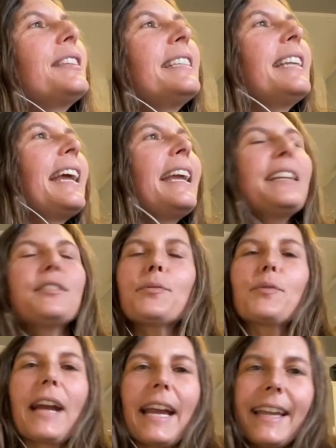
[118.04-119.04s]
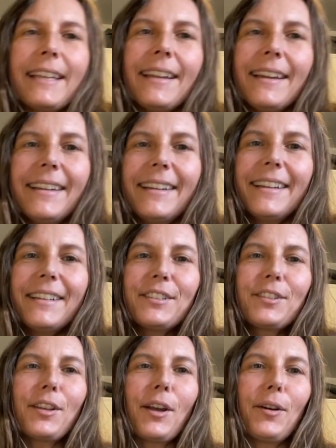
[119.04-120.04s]
Today it's rain.
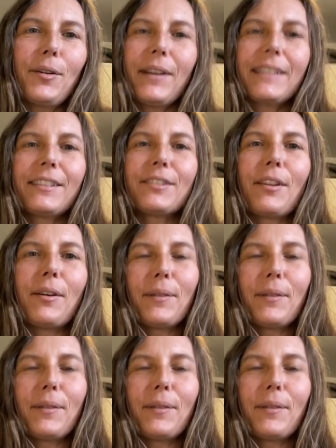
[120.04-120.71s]
So it's